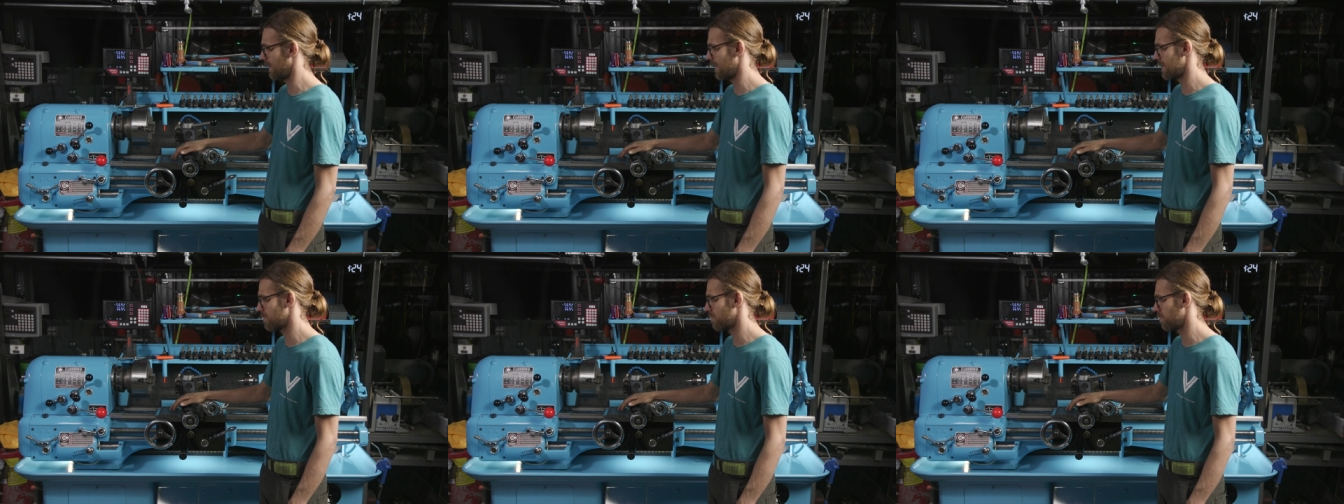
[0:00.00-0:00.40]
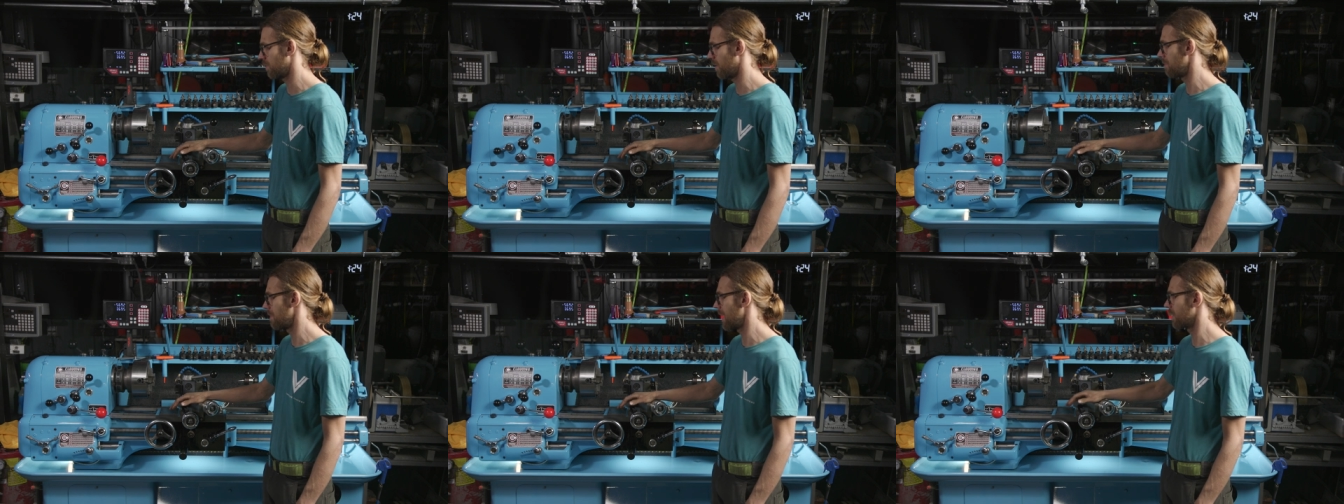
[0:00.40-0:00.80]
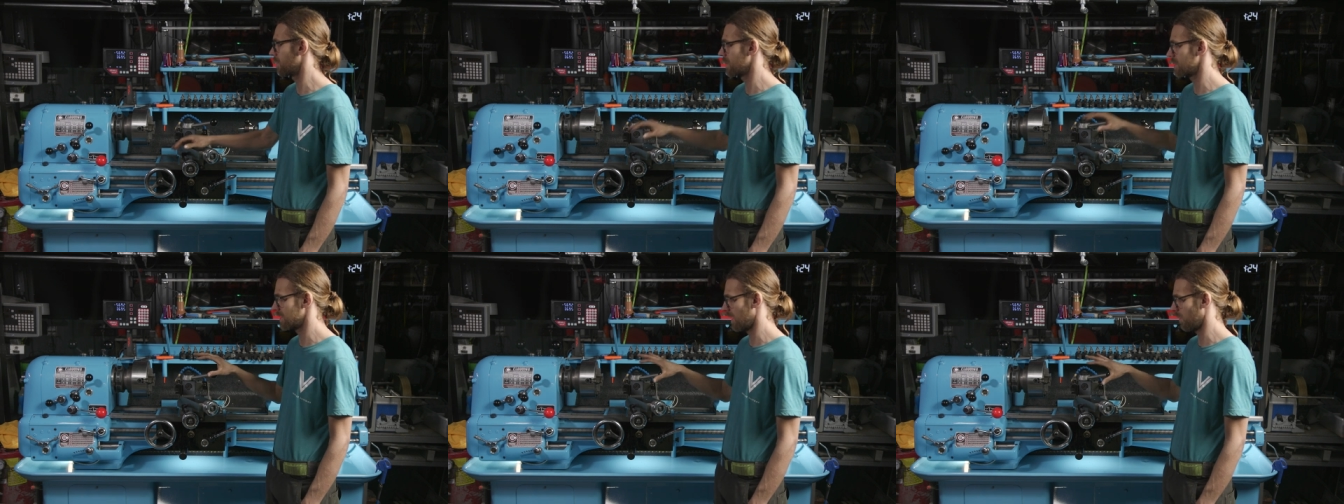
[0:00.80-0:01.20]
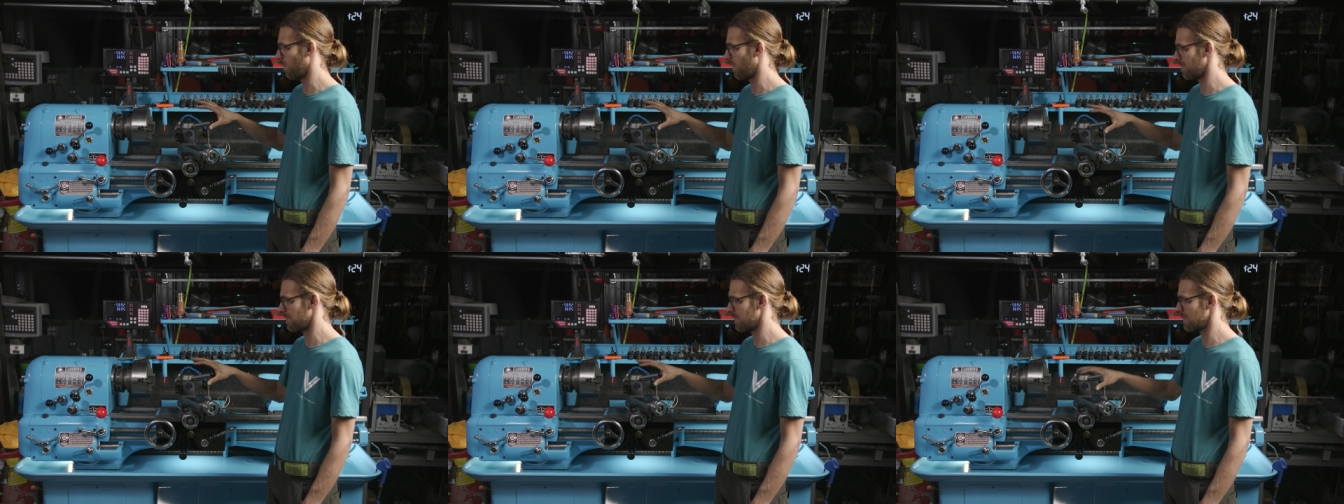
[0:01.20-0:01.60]
And that's the main reason I
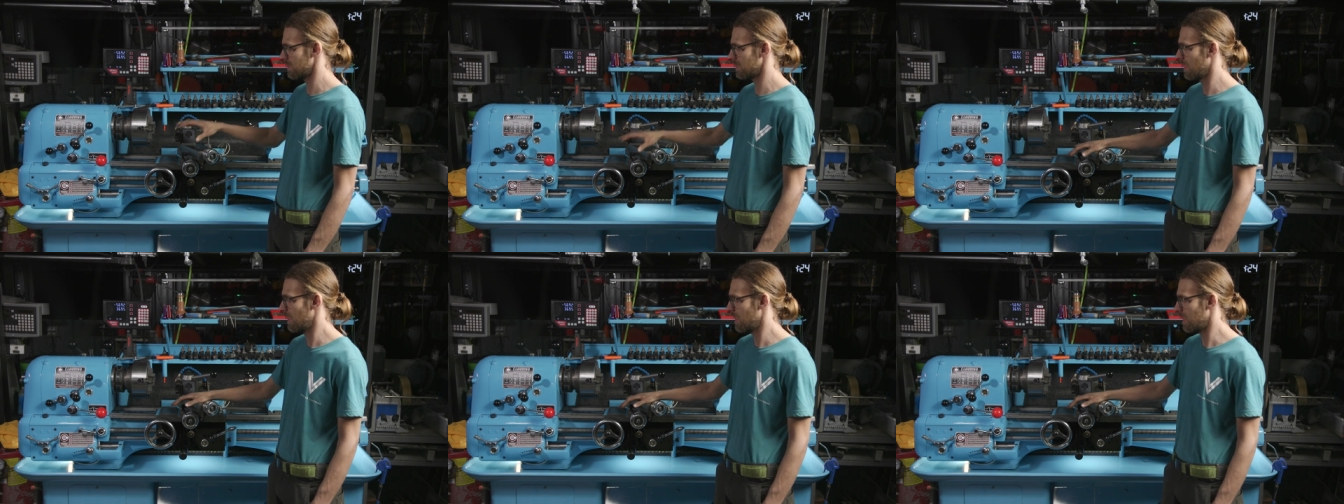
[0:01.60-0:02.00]
went with this.